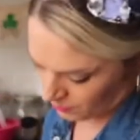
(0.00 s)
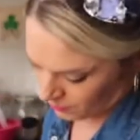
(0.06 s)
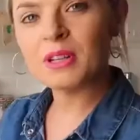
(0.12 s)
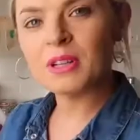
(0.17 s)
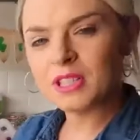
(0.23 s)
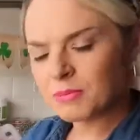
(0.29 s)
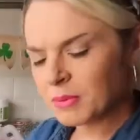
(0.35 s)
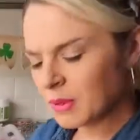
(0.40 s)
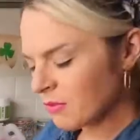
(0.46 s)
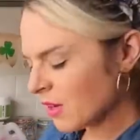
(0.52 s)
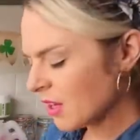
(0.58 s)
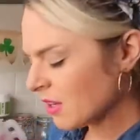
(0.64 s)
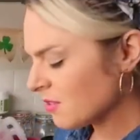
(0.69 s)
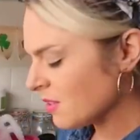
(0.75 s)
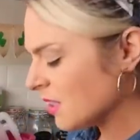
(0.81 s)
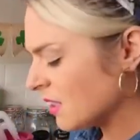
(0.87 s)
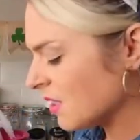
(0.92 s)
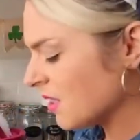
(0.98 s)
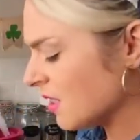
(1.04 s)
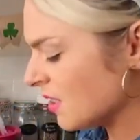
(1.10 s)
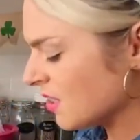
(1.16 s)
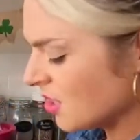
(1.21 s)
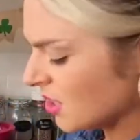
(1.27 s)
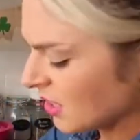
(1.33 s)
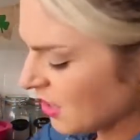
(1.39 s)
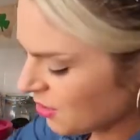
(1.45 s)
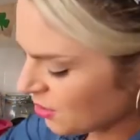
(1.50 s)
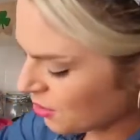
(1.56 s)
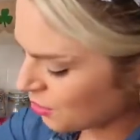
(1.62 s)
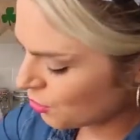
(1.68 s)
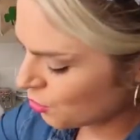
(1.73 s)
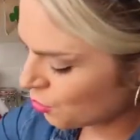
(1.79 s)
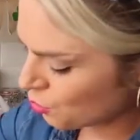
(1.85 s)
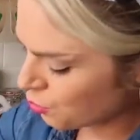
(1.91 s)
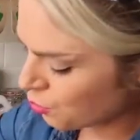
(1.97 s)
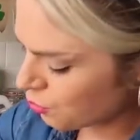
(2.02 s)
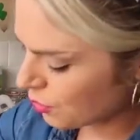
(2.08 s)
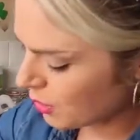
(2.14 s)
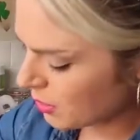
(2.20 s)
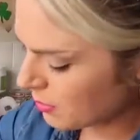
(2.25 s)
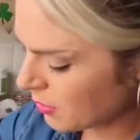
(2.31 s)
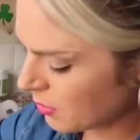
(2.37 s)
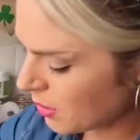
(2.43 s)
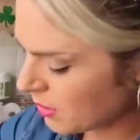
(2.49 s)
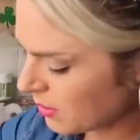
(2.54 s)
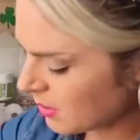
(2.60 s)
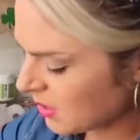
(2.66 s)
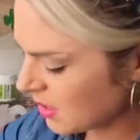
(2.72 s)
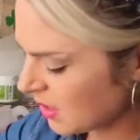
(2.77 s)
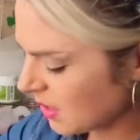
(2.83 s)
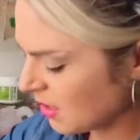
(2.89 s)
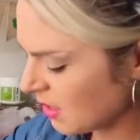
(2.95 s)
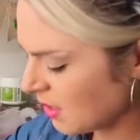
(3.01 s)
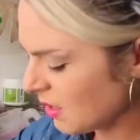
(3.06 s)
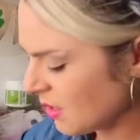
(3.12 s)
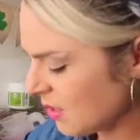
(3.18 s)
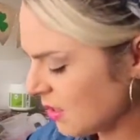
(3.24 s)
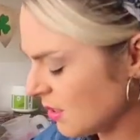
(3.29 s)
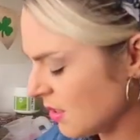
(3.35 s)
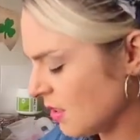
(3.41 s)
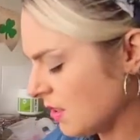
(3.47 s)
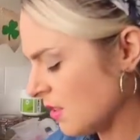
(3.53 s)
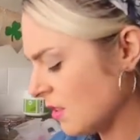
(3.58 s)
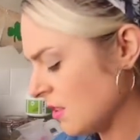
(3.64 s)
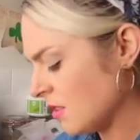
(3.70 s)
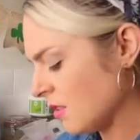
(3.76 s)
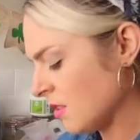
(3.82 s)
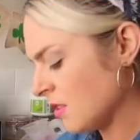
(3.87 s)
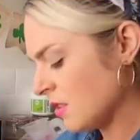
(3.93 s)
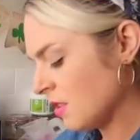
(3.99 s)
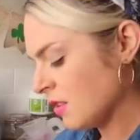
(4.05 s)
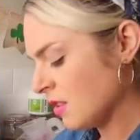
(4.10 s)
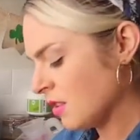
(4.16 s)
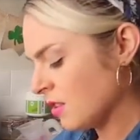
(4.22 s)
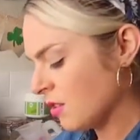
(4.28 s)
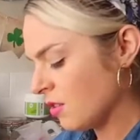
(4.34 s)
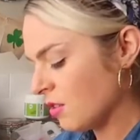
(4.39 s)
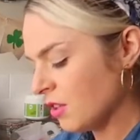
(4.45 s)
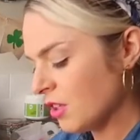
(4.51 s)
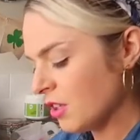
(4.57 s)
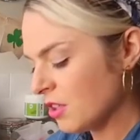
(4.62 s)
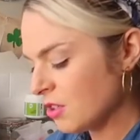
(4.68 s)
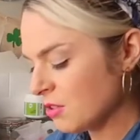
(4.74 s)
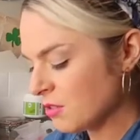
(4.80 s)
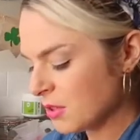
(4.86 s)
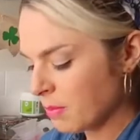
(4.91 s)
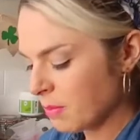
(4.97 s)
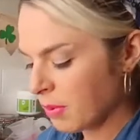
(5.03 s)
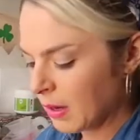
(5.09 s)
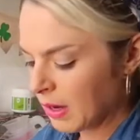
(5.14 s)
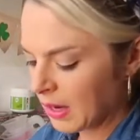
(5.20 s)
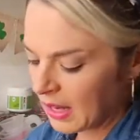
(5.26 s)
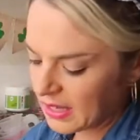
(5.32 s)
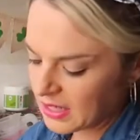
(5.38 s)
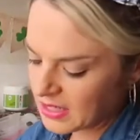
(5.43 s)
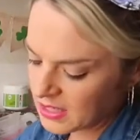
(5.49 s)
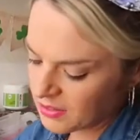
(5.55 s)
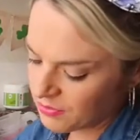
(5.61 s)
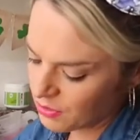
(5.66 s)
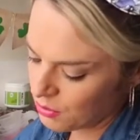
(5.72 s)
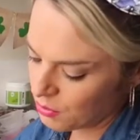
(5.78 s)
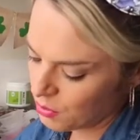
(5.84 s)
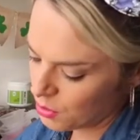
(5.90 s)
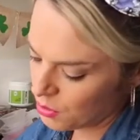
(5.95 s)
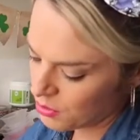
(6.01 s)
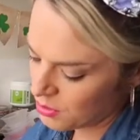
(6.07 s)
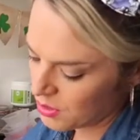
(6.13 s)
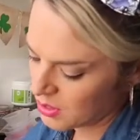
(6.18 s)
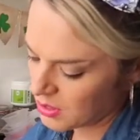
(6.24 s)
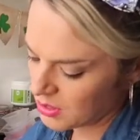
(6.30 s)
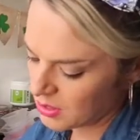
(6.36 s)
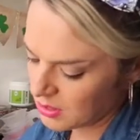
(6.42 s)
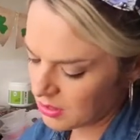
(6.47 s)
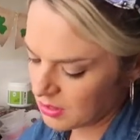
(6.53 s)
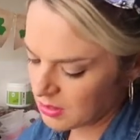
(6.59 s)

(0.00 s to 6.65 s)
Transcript: Want it to be round, you can literally just trim around the sides, or you can use a plate if you want.